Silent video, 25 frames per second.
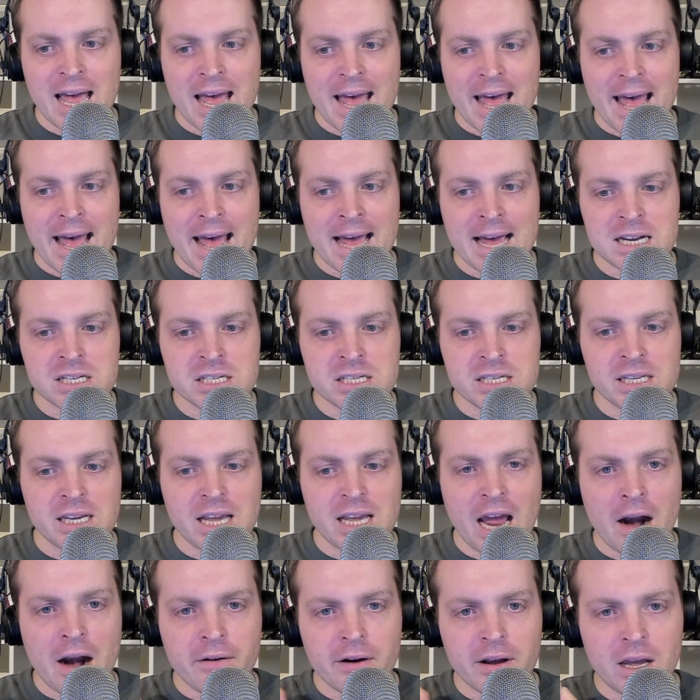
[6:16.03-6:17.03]
as the
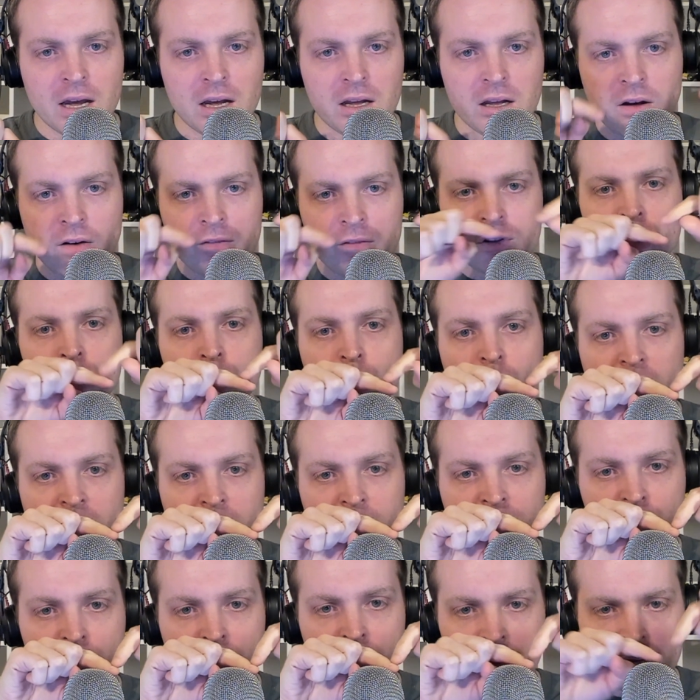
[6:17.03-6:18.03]
area of the square
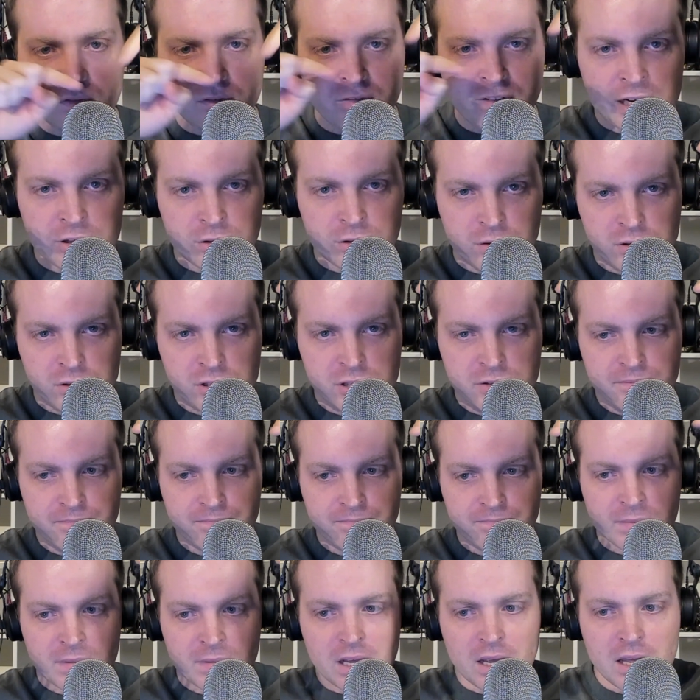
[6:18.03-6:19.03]
between two vectors.
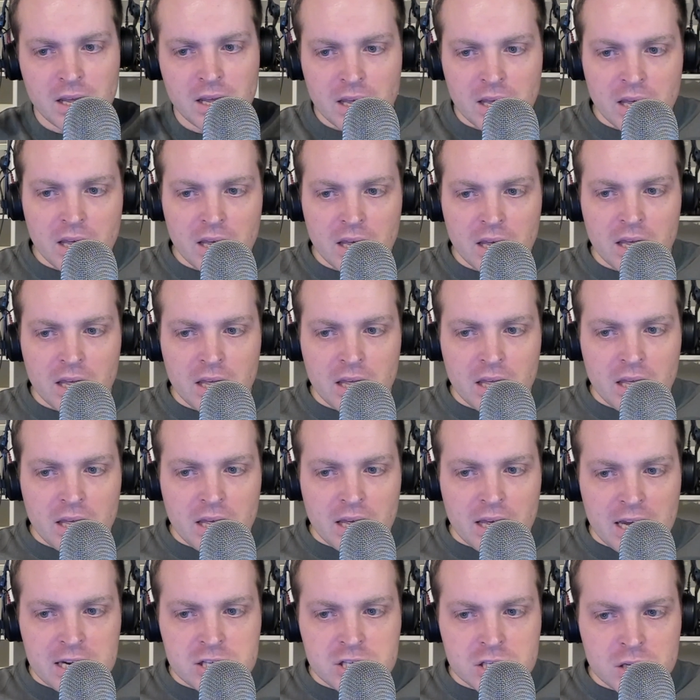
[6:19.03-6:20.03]

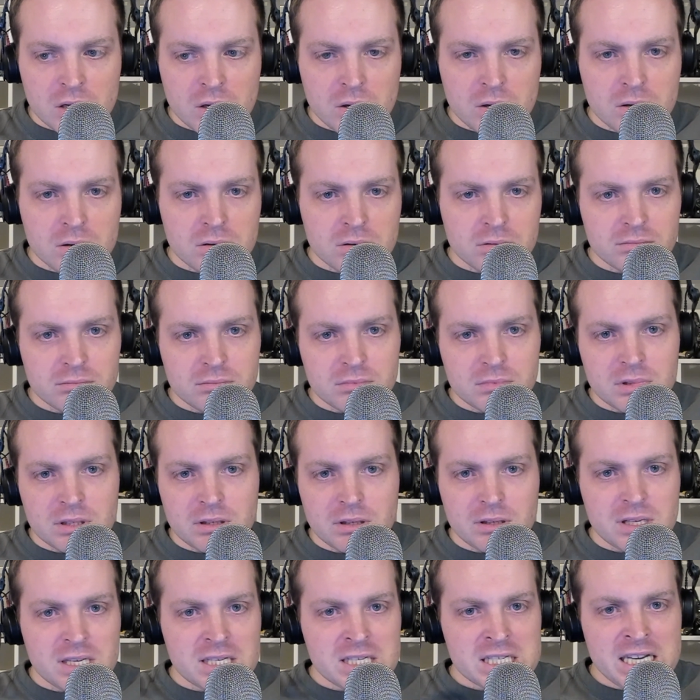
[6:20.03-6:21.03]
And so
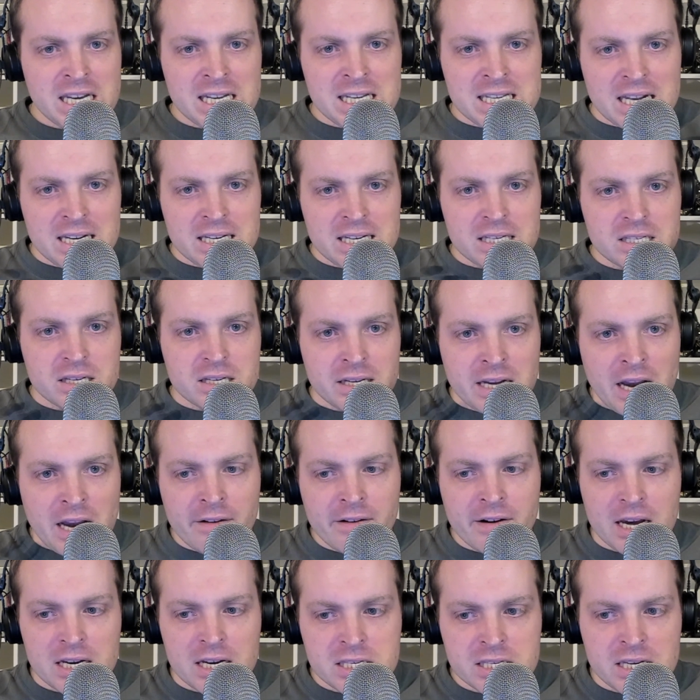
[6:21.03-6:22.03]
seeing that it's an
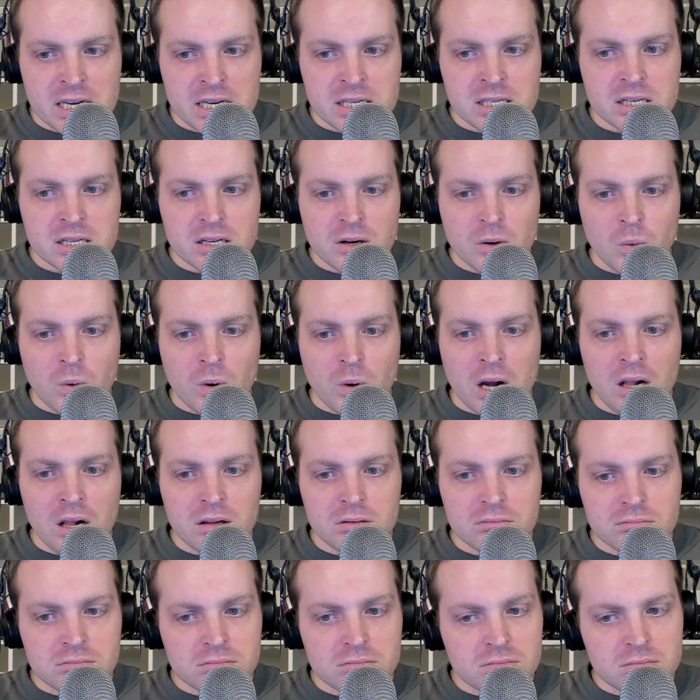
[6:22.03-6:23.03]
area, he says,
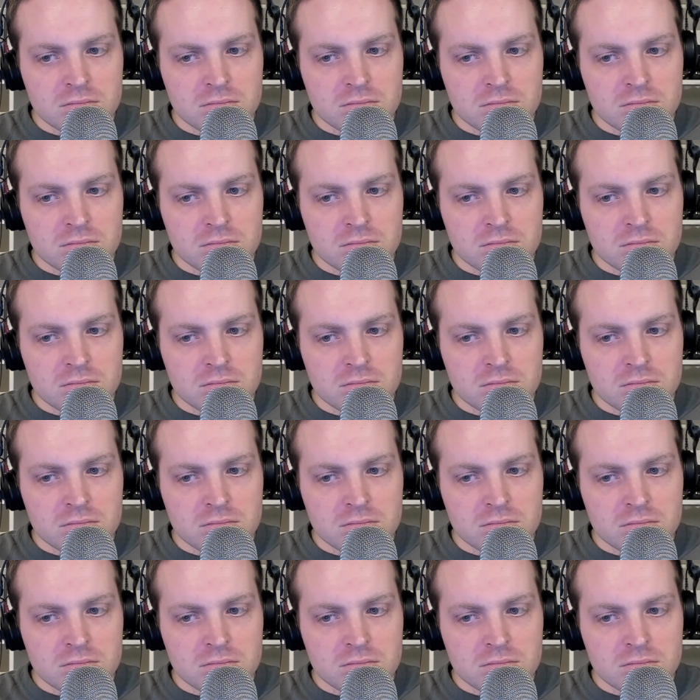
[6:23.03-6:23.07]
well,